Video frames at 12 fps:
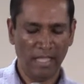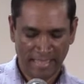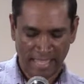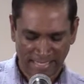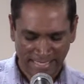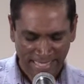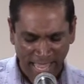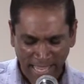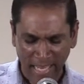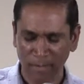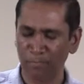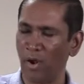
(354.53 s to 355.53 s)
The
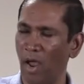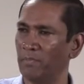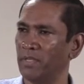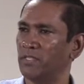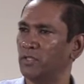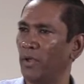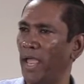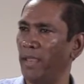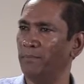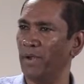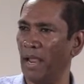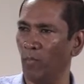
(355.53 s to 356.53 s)
second promise to
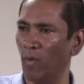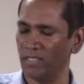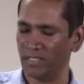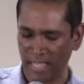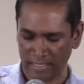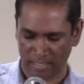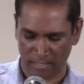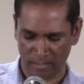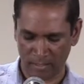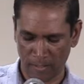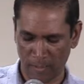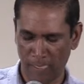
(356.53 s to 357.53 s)
Abraham was this:
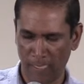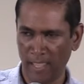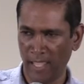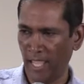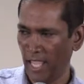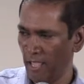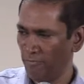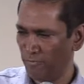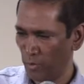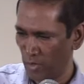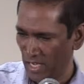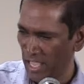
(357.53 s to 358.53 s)
if
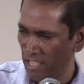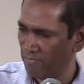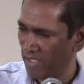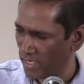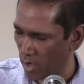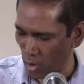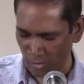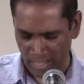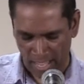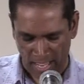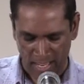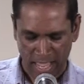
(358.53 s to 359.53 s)
you leave and go
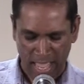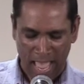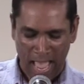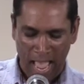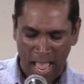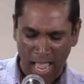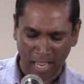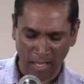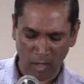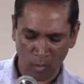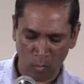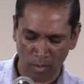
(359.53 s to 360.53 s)
there, I
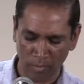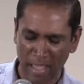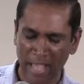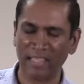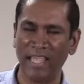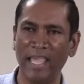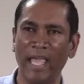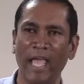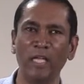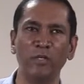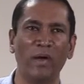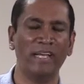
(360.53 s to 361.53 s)
will make thee
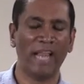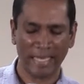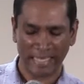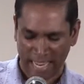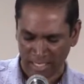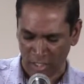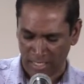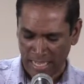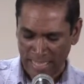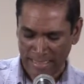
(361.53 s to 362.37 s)
into a great nation.